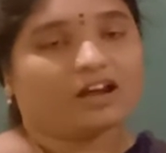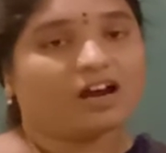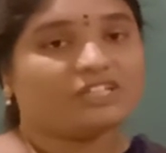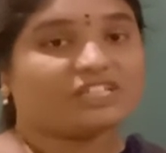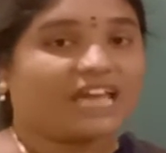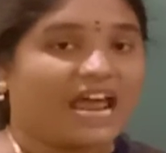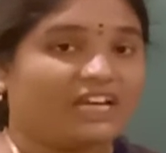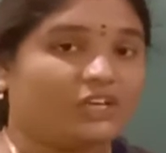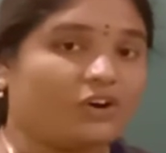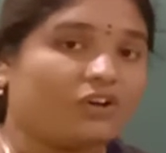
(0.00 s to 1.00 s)
Large
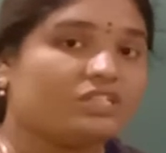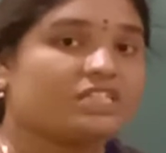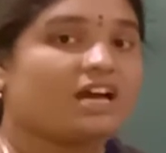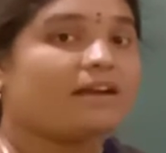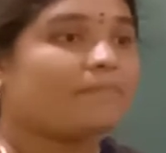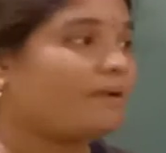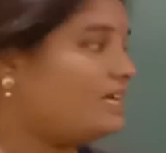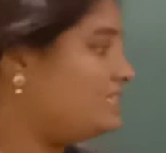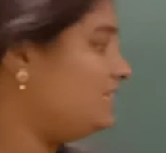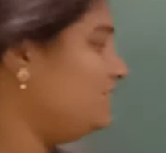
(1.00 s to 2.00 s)
canyons are
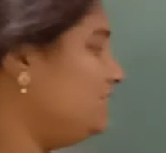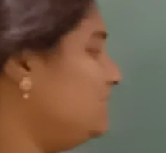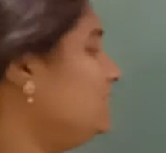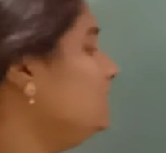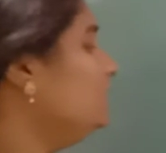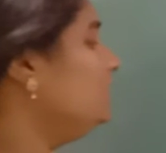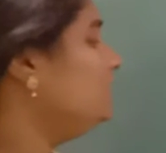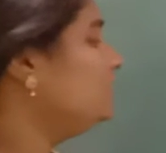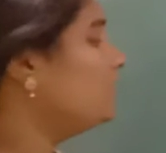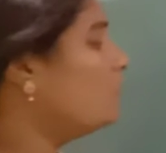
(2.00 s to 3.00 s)
present
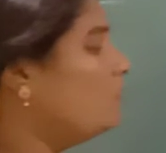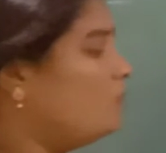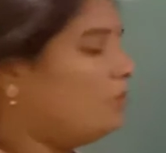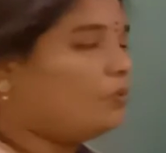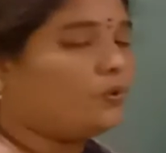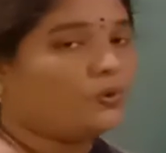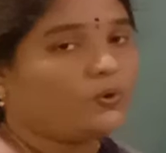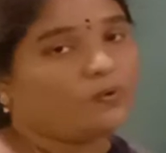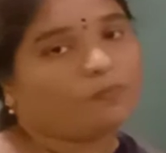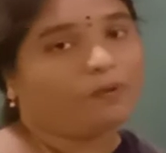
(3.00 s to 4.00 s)
in the
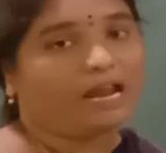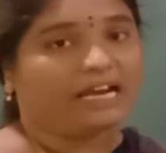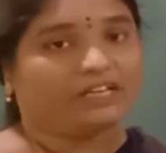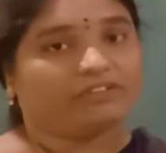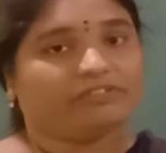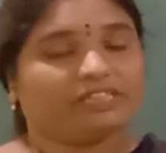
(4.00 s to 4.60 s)
Colorado Plateau.